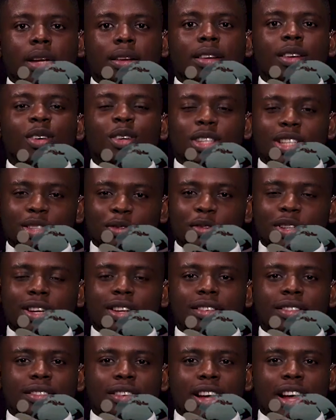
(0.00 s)
Good
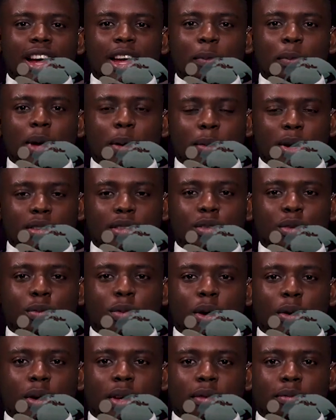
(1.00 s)
evening, I am Amadin
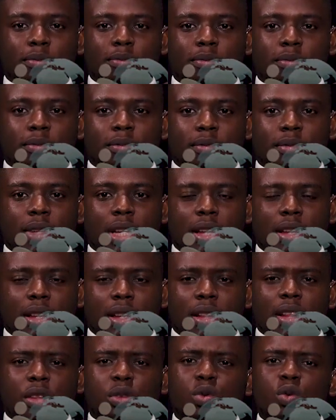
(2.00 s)
Ogbewe.
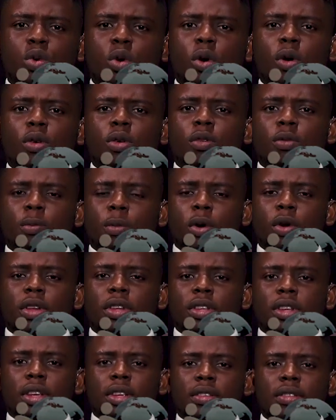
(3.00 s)
Now the world of
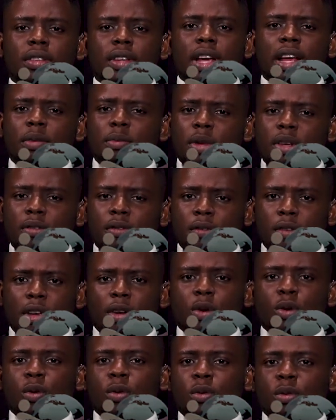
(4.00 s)
politics can be
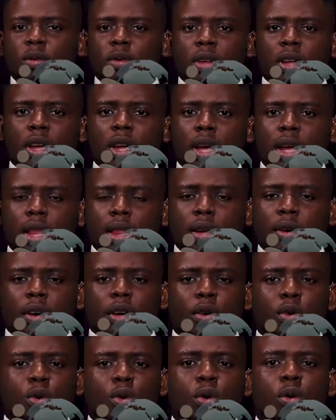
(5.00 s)
fickle. There are
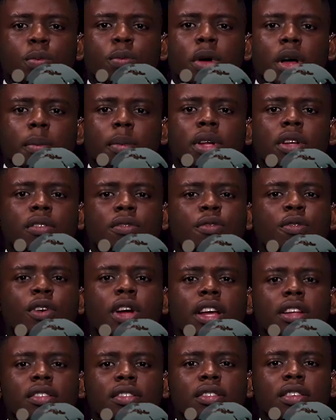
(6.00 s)
no permanent
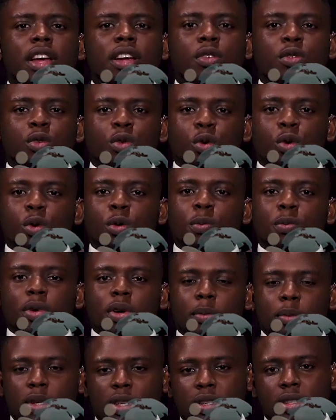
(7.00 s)
friends and no
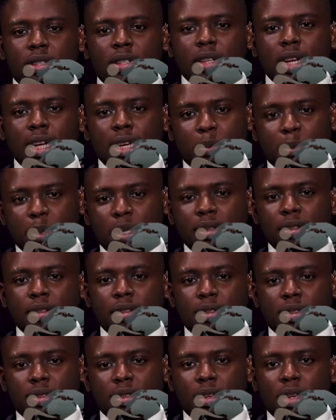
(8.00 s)
permanent
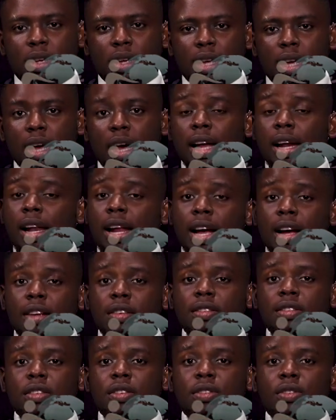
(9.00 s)
enemies.
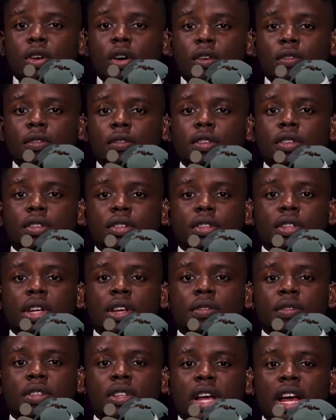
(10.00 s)
Alliances often
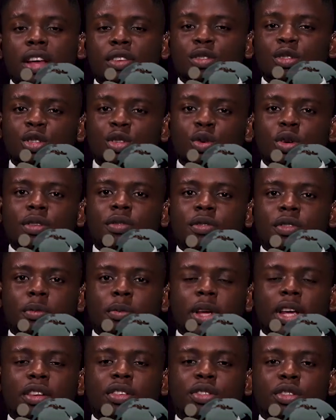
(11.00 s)
shift as new
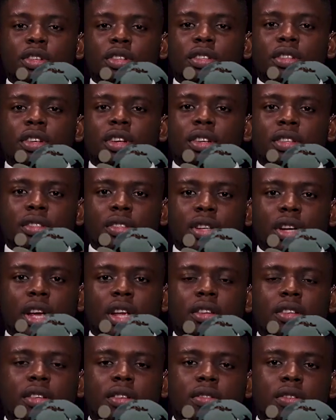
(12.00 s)
information
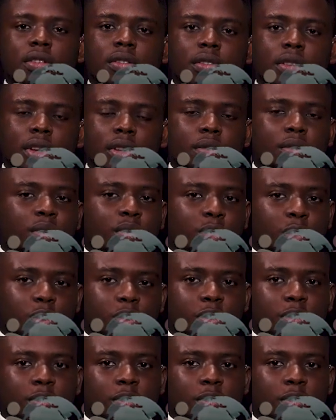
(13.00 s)
changes the status quo.